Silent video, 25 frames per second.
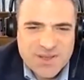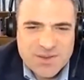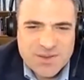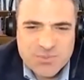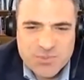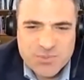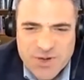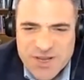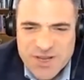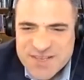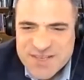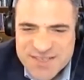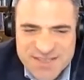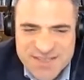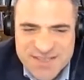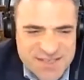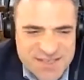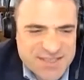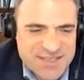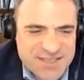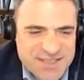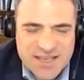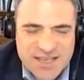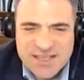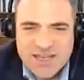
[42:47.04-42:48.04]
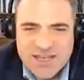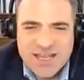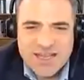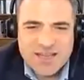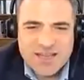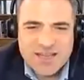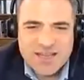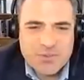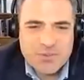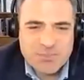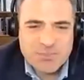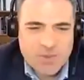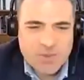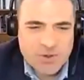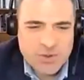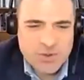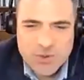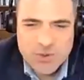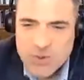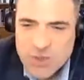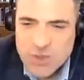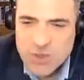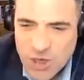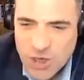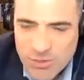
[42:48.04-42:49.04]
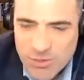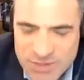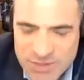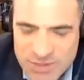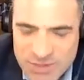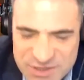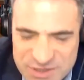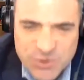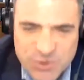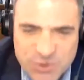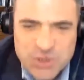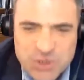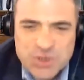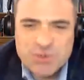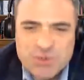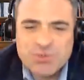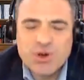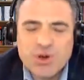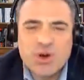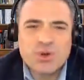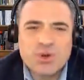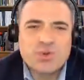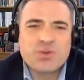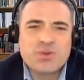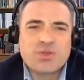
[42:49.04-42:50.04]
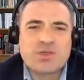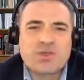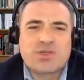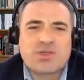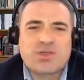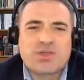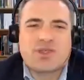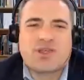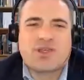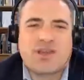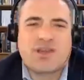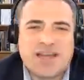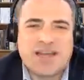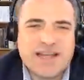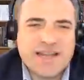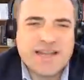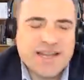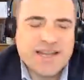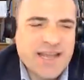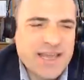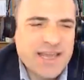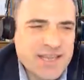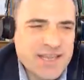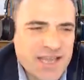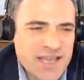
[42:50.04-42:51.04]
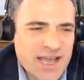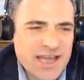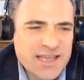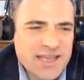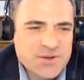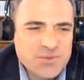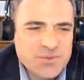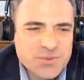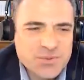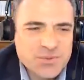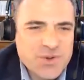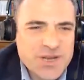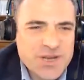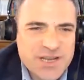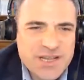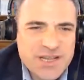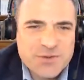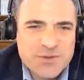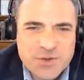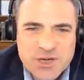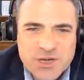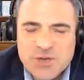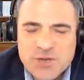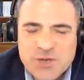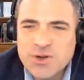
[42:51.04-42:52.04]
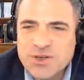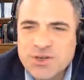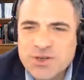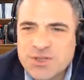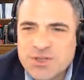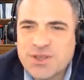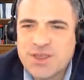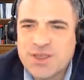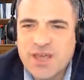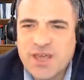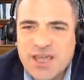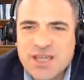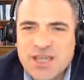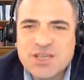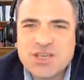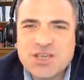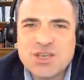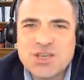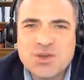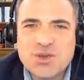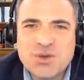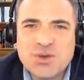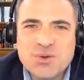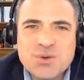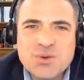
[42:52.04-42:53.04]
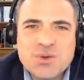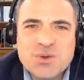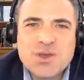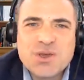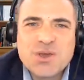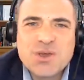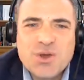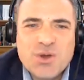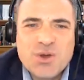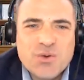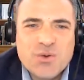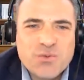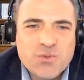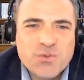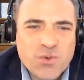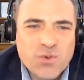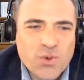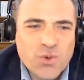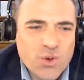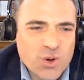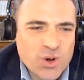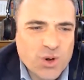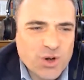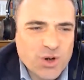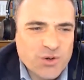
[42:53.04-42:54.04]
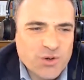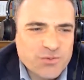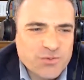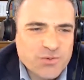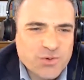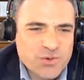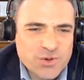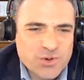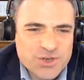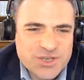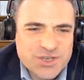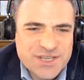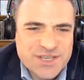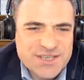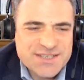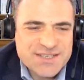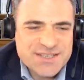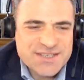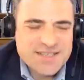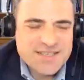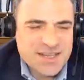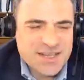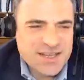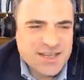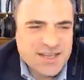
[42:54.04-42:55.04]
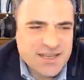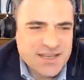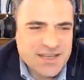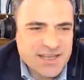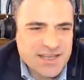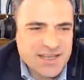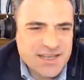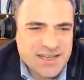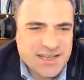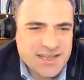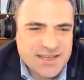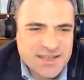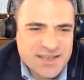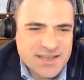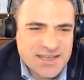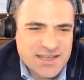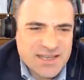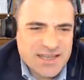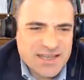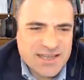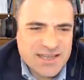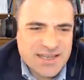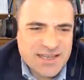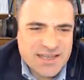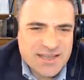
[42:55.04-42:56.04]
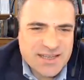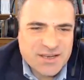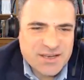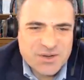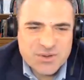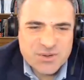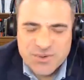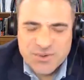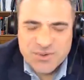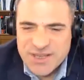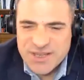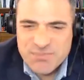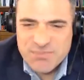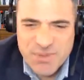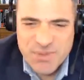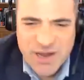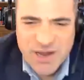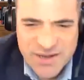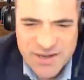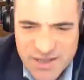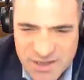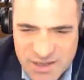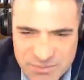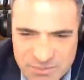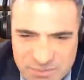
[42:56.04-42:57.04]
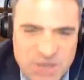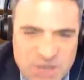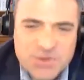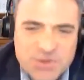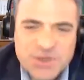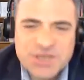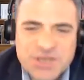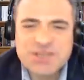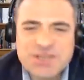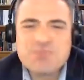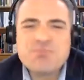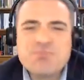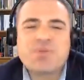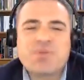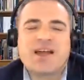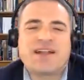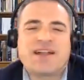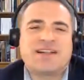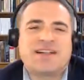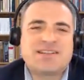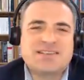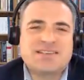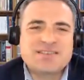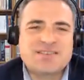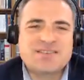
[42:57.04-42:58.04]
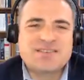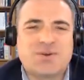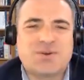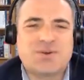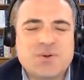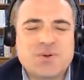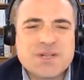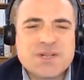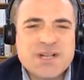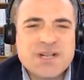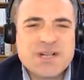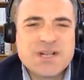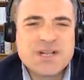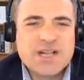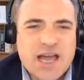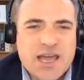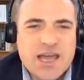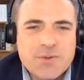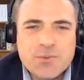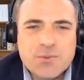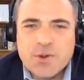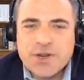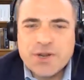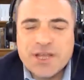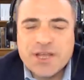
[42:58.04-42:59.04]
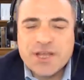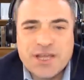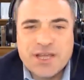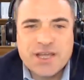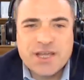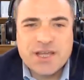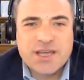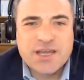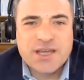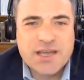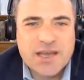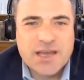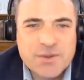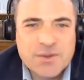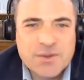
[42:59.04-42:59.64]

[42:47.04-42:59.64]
praises and very good comments for you both. And I really want to thank you for this great panel, a invigorating panel. So I wanna